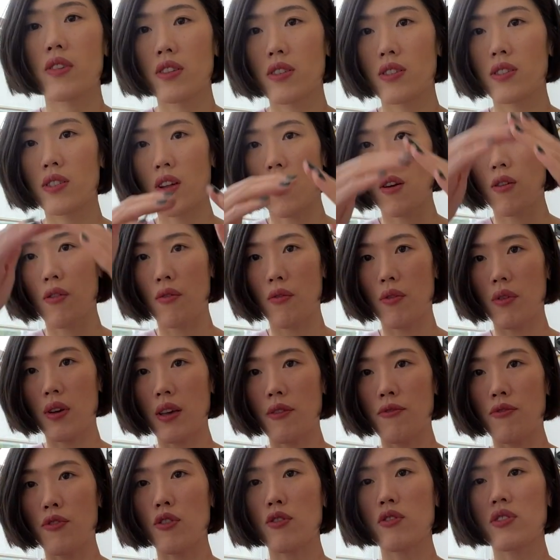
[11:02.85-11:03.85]
So
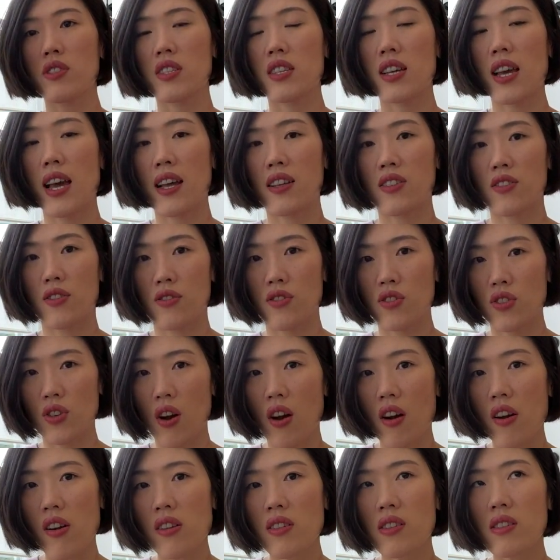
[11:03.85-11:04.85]
if you see as a
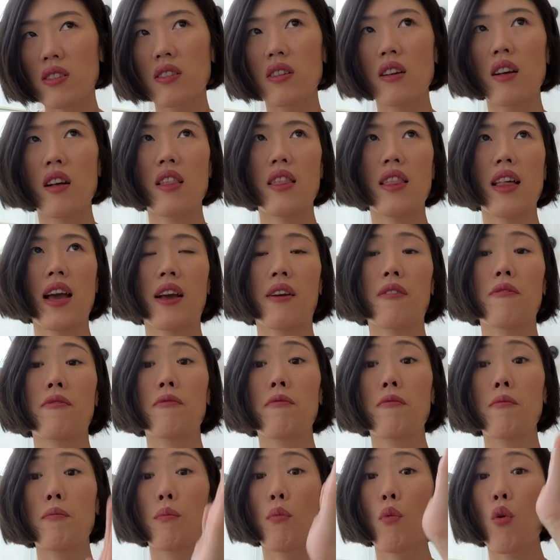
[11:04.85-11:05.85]
chart, like
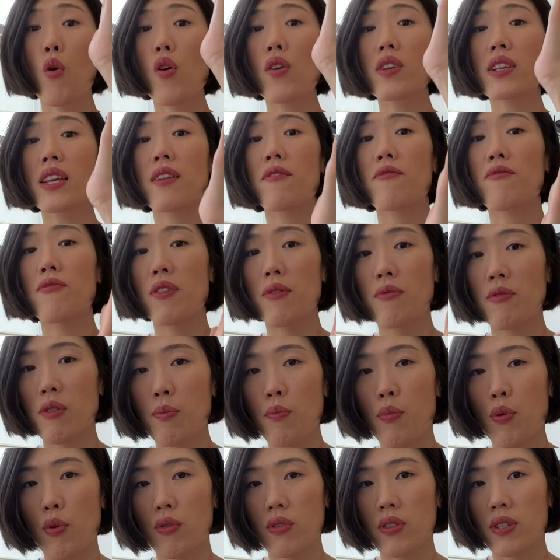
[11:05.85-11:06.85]
more than
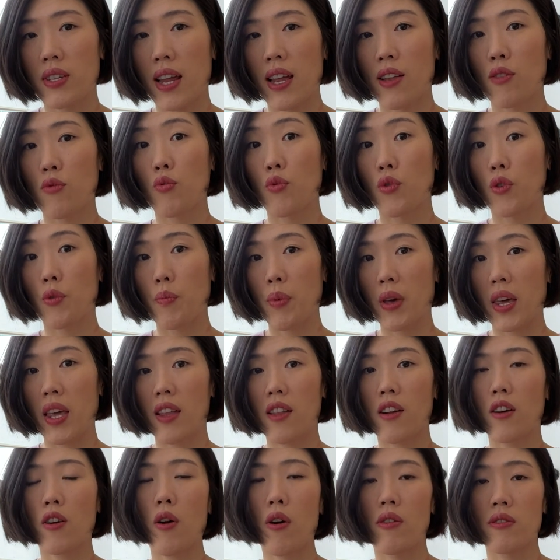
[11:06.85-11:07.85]
50% will be
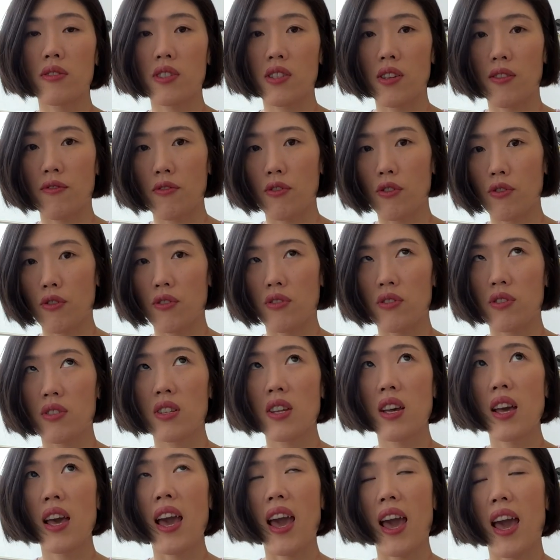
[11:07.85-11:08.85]
the cost of goods.
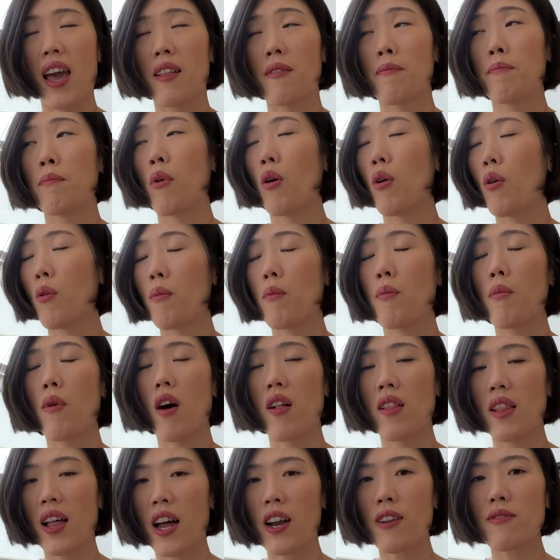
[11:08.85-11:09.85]
And
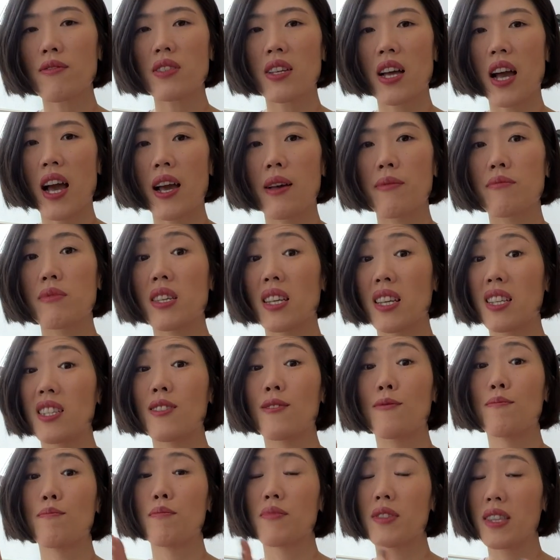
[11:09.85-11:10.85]
a lot of times
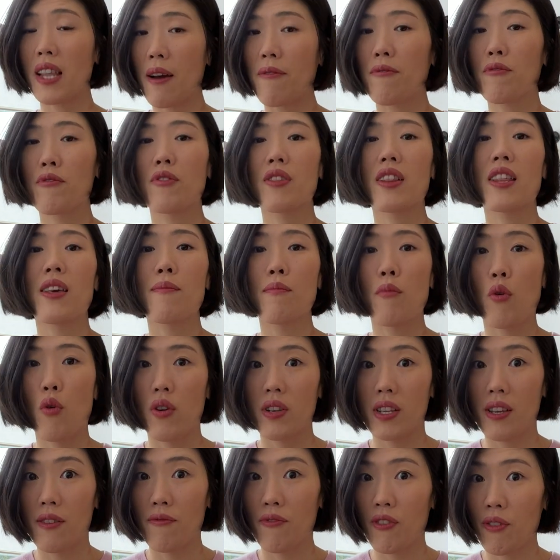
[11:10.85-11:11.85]
it's definitely more
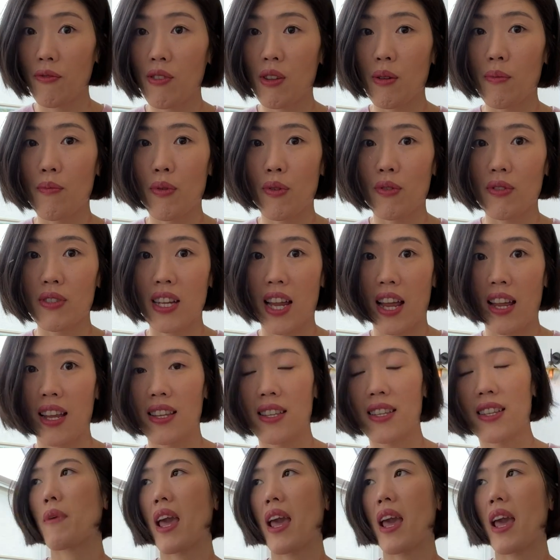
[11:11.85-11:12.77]
than 50%.